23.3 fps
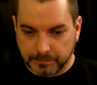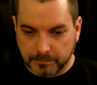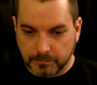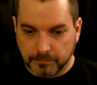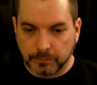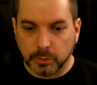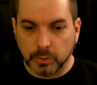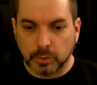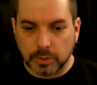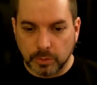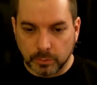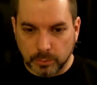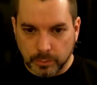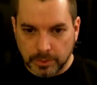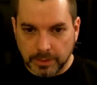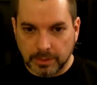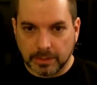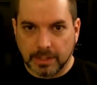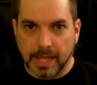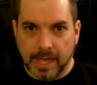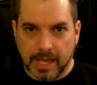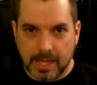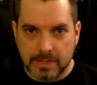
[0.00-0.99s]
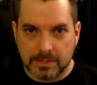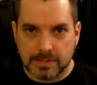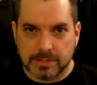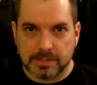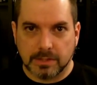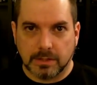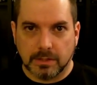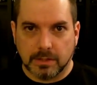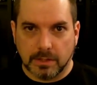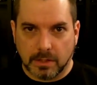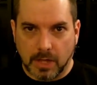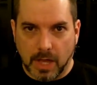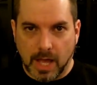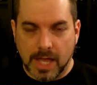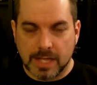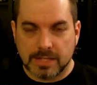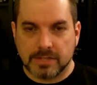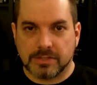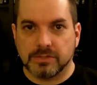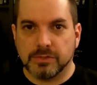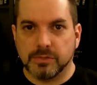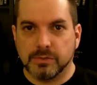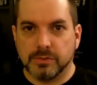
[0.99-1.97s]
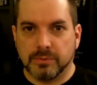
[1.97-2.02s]
fully realized
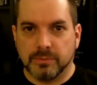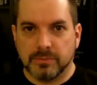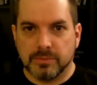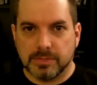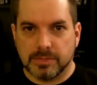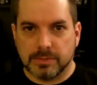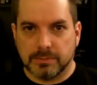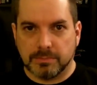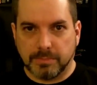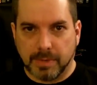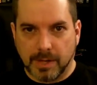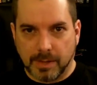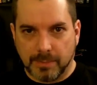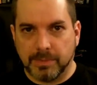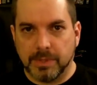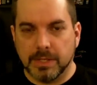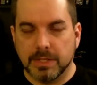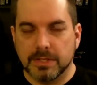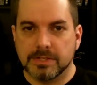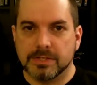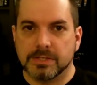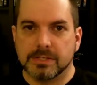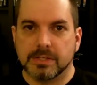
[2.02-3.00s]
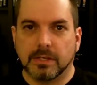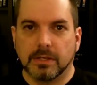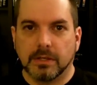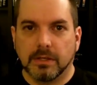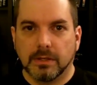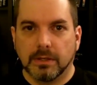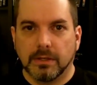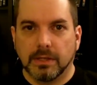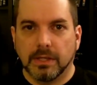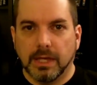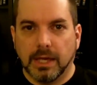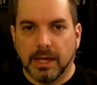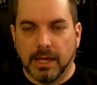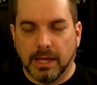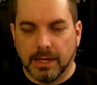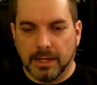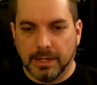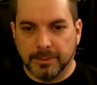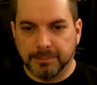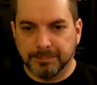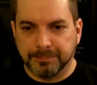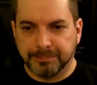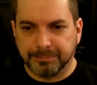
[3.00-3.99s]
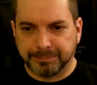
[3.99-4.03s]
costumes, puppets,
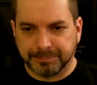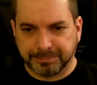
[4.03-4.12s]
and